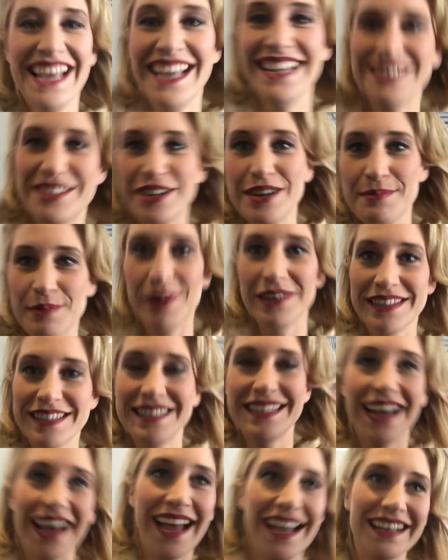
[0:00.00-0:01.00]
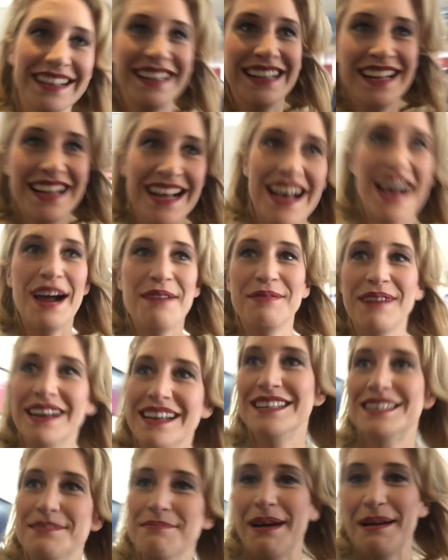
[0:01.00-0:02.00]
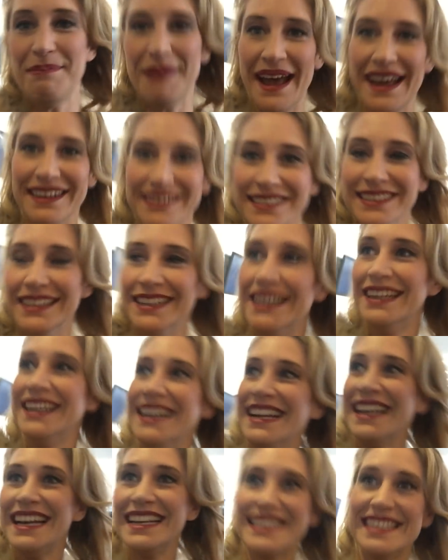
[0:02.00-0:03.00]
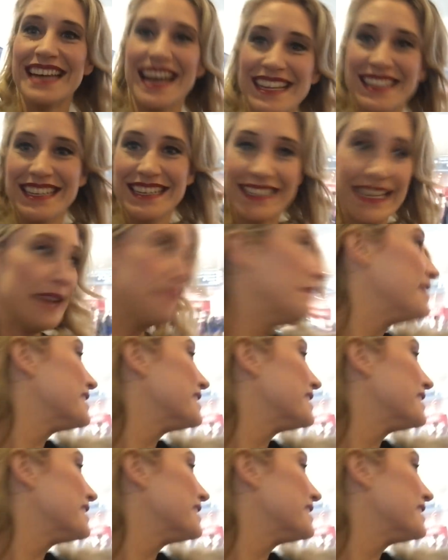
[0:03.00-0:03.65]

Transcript: Intro Maude style, I'm running to my panel. It starts in 10